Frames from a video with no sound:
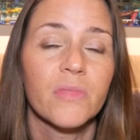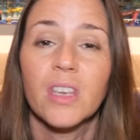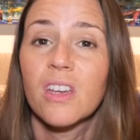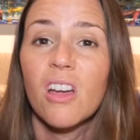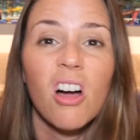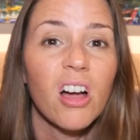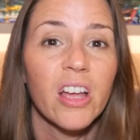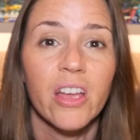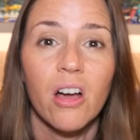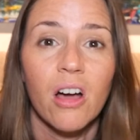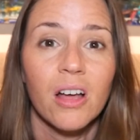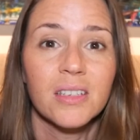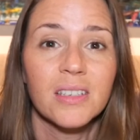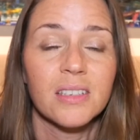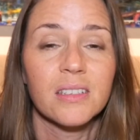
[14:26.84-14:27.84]
car
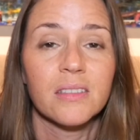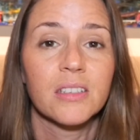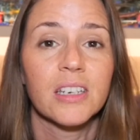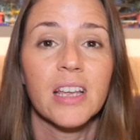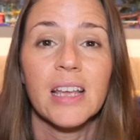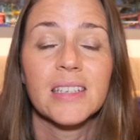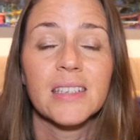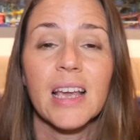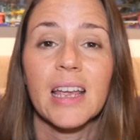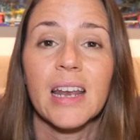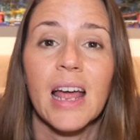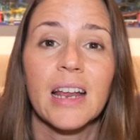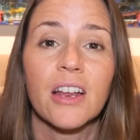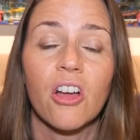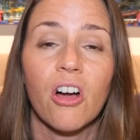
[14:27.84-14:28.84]
yards to get
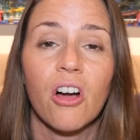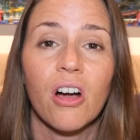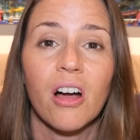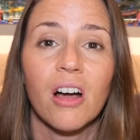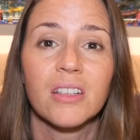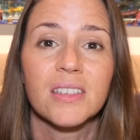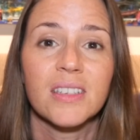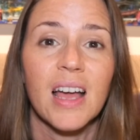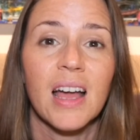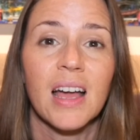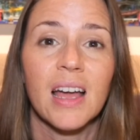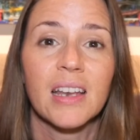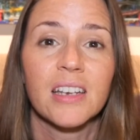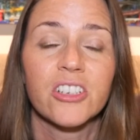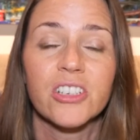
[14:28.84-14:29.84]
second-hand cars,
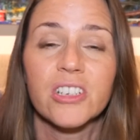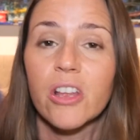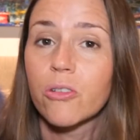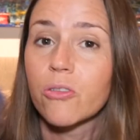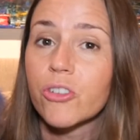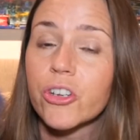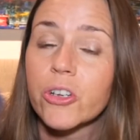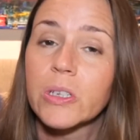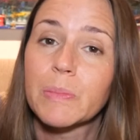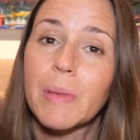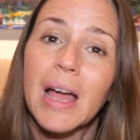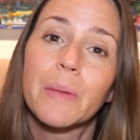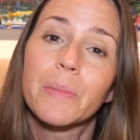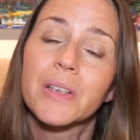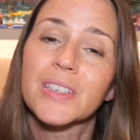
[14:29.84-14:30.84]
and just local
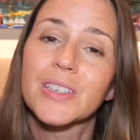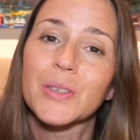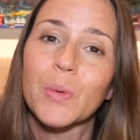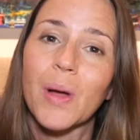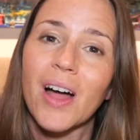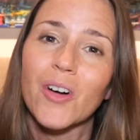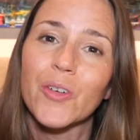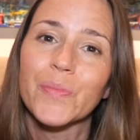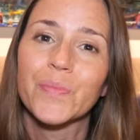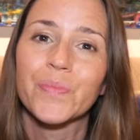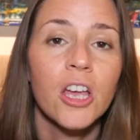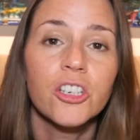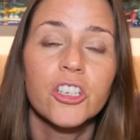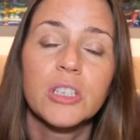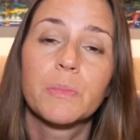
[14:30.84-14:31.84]
newspapers as well.
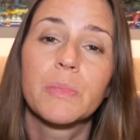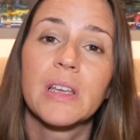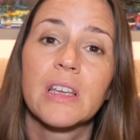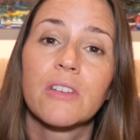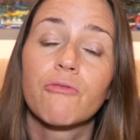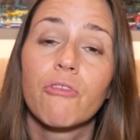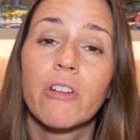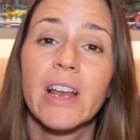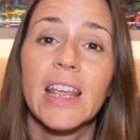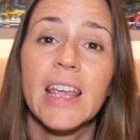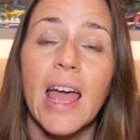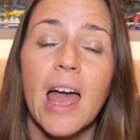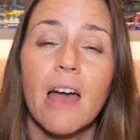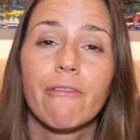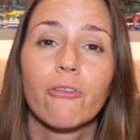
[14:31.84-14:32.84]
Just be really
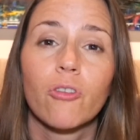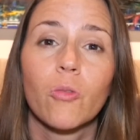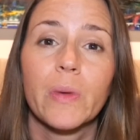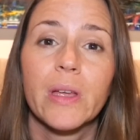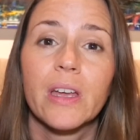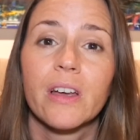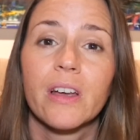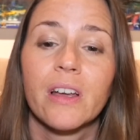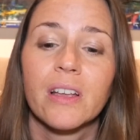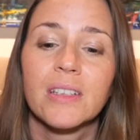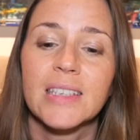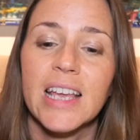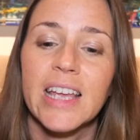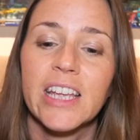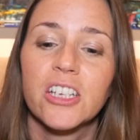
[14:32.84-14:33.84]
careful,
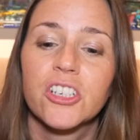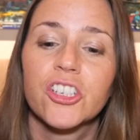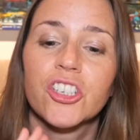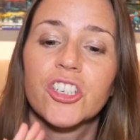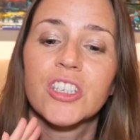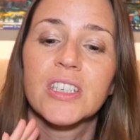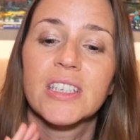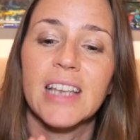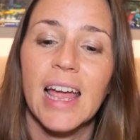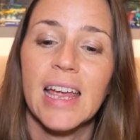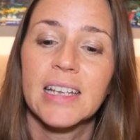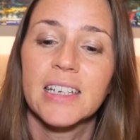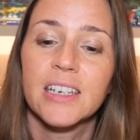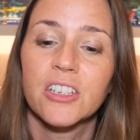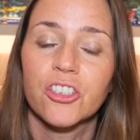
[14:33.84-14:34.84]
because each
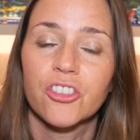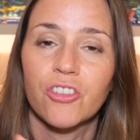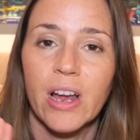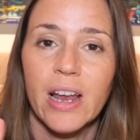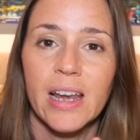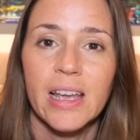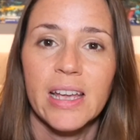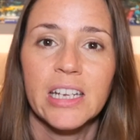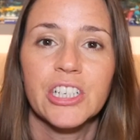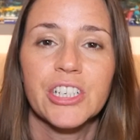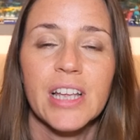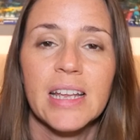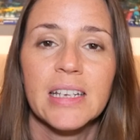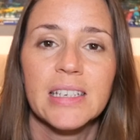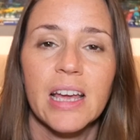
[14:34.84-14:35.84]
state in Australia, each
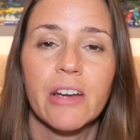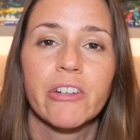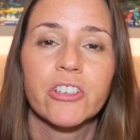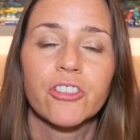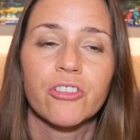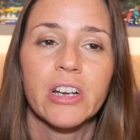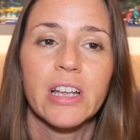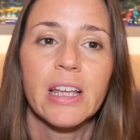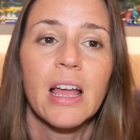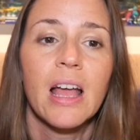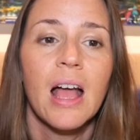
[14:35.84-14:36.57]
state and territory